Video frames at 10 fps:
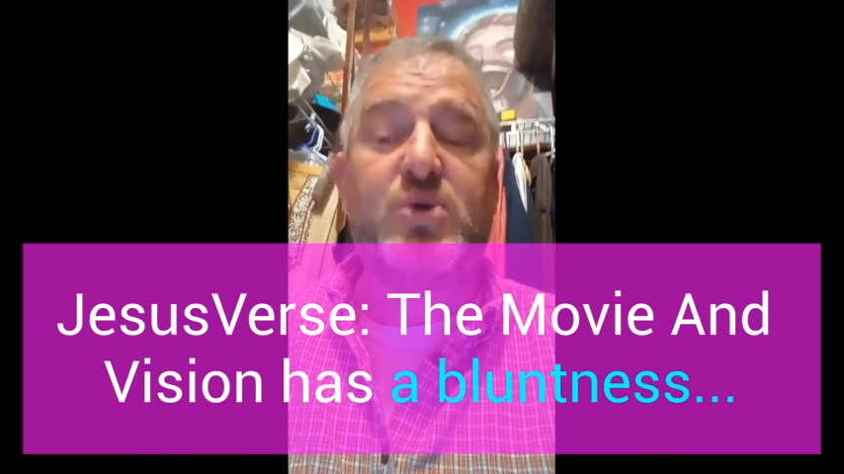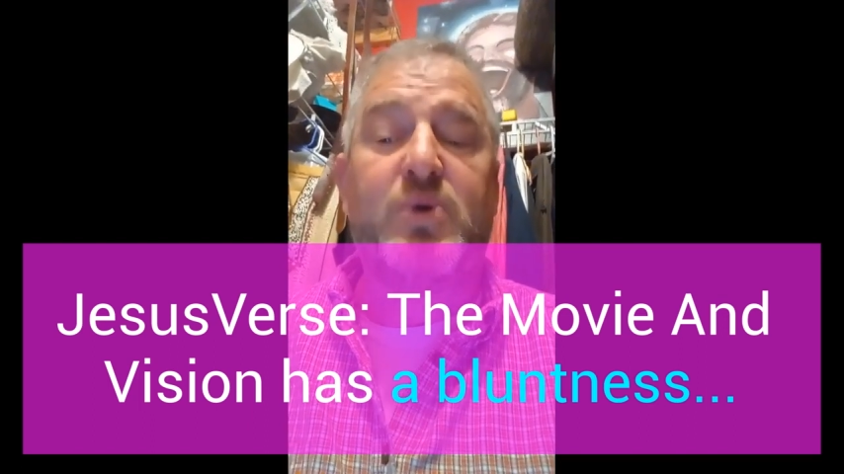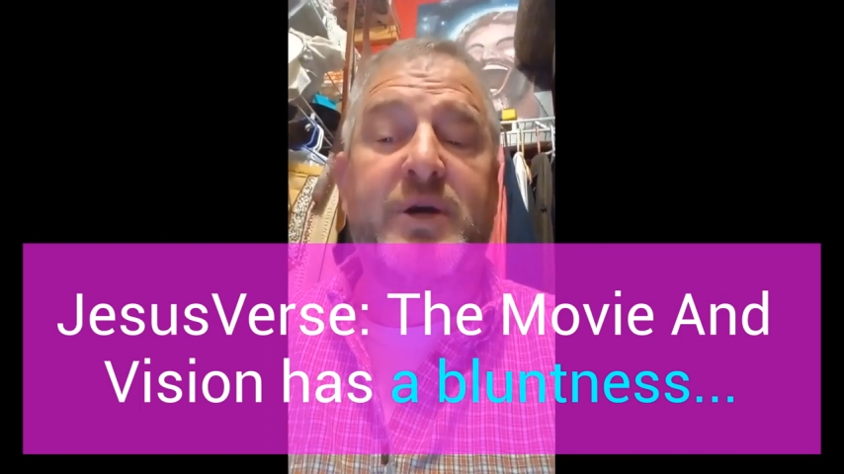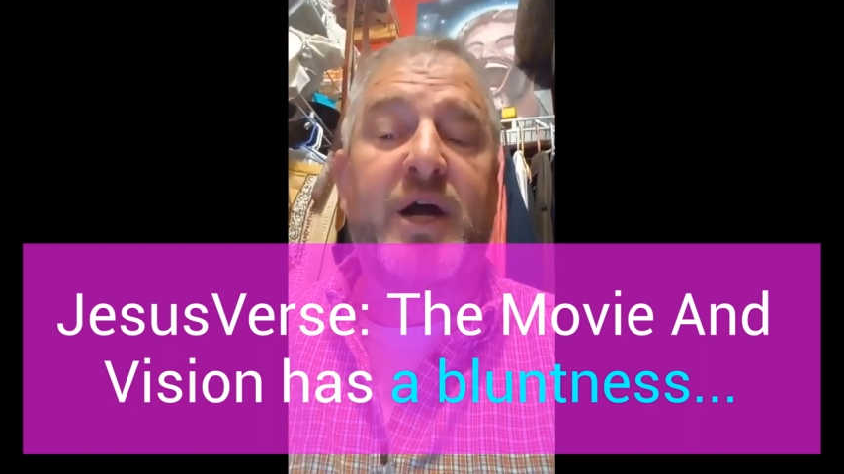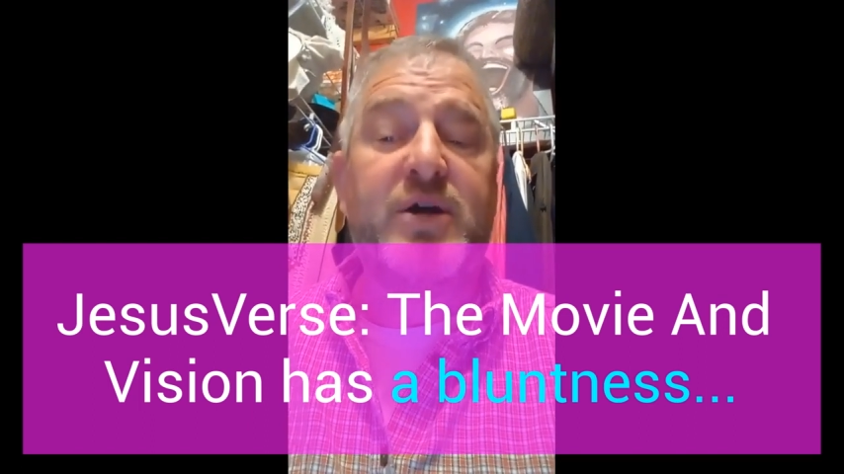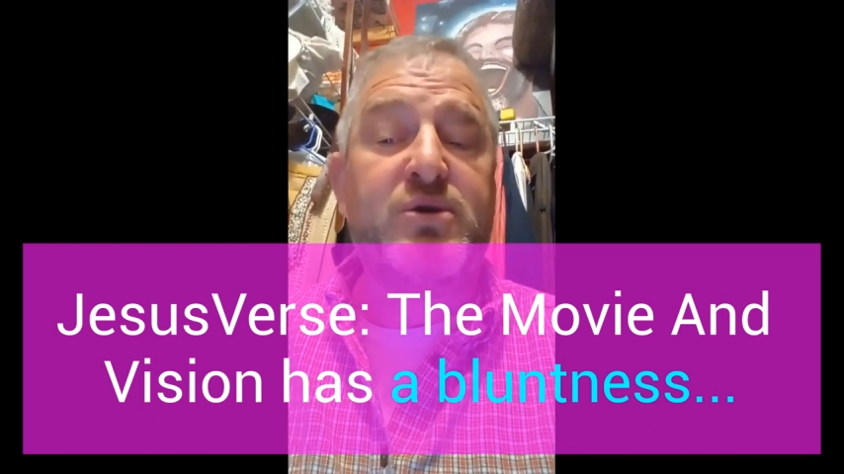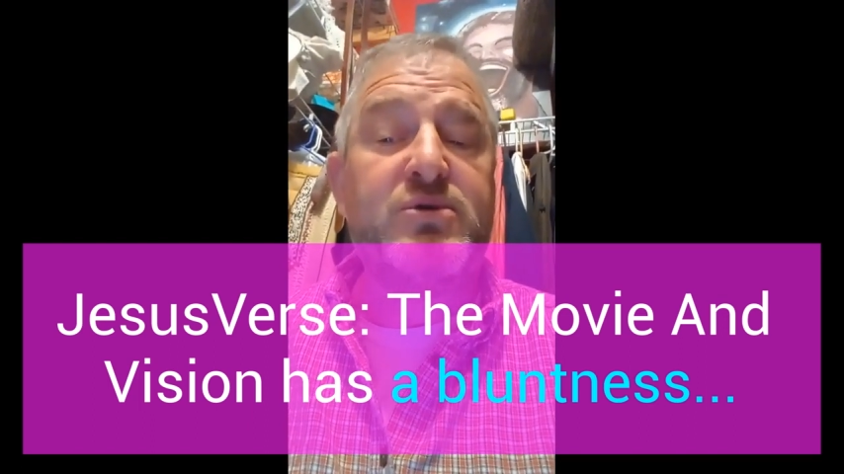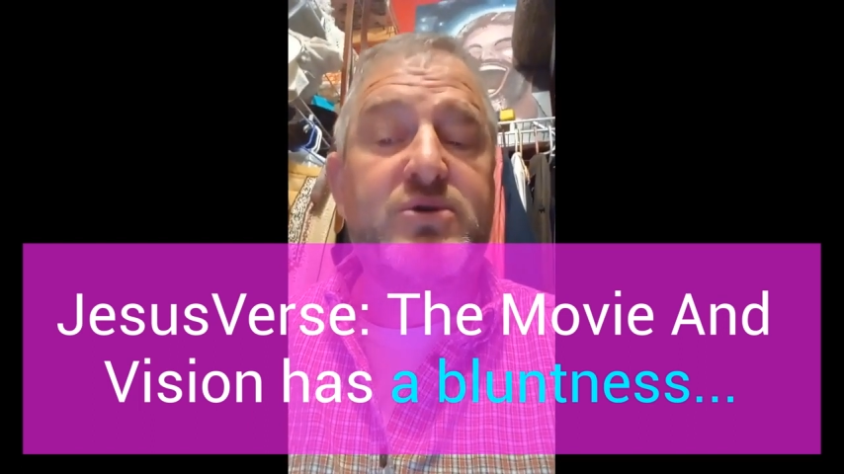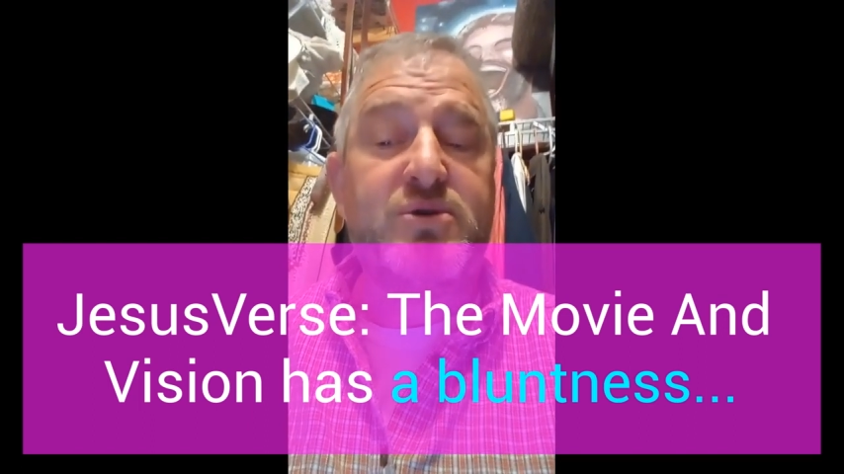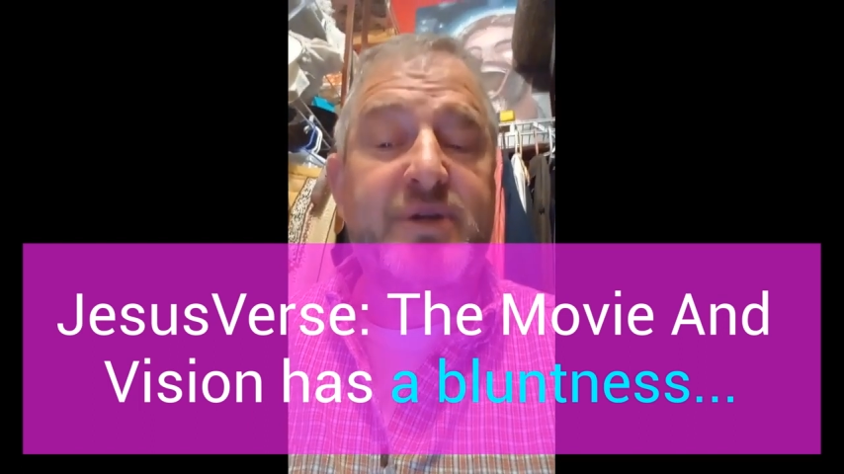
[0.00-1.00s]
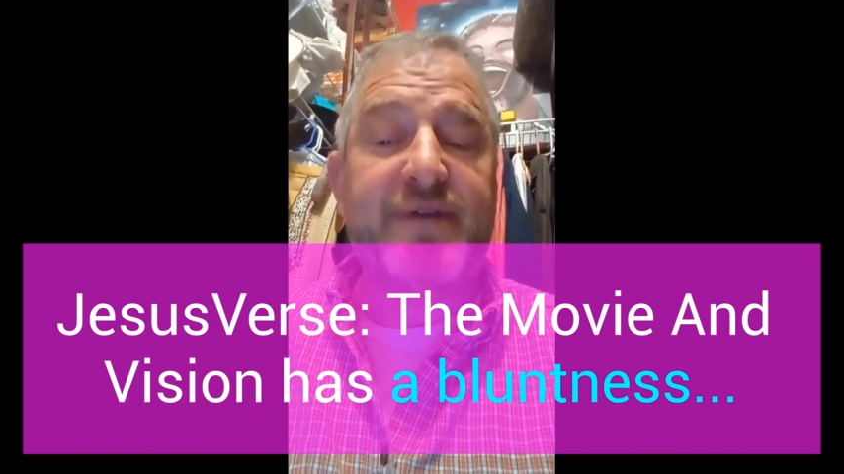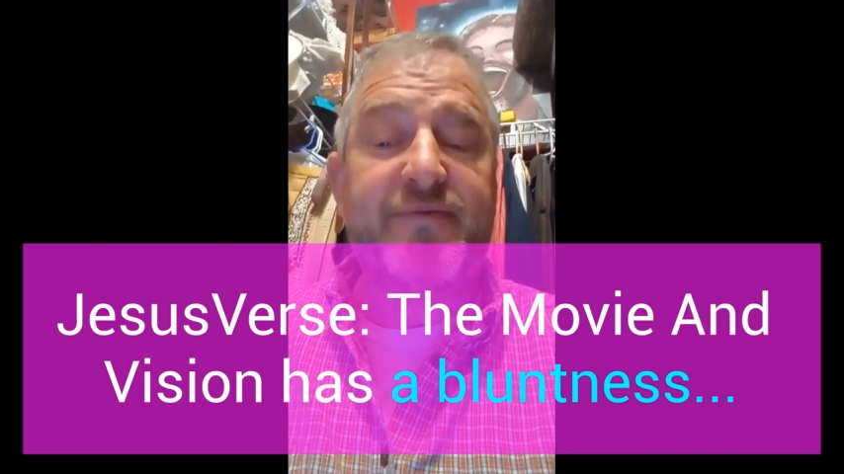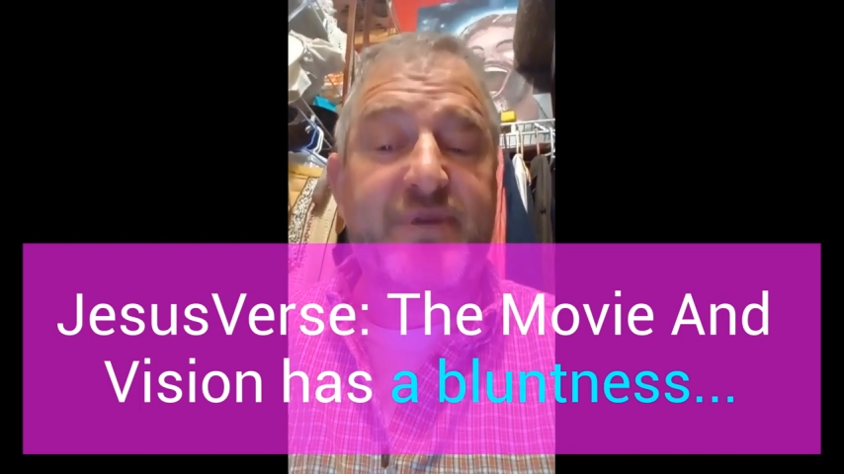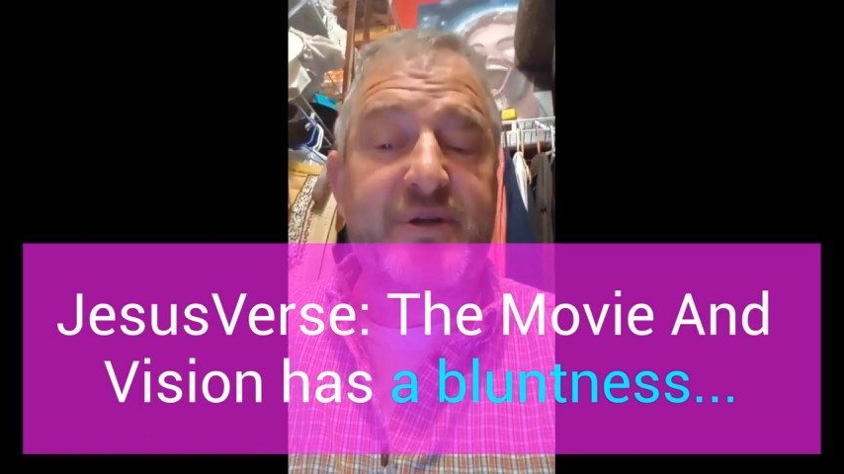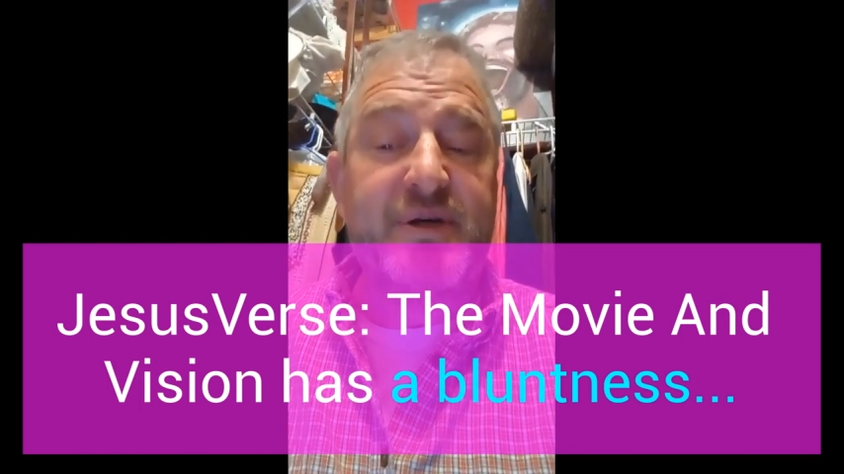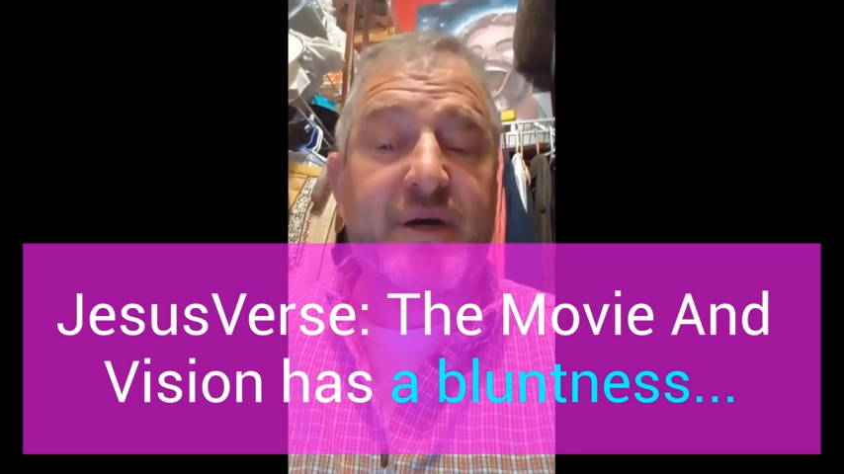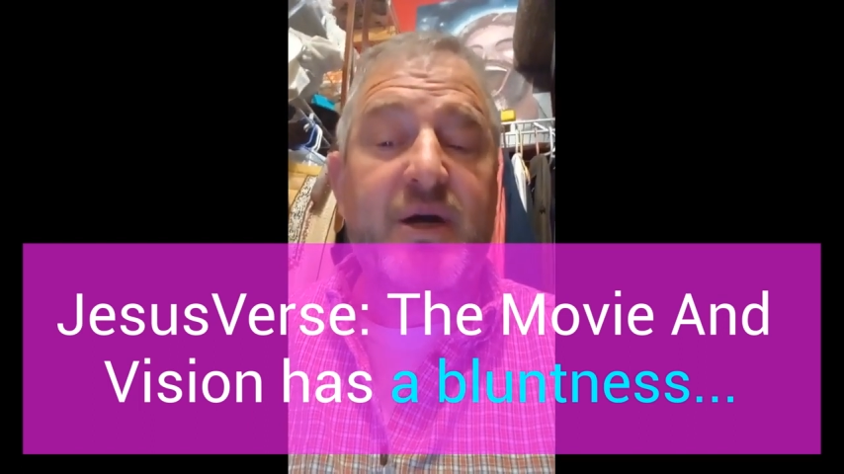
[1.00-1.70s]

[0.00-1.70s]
who are not used to different,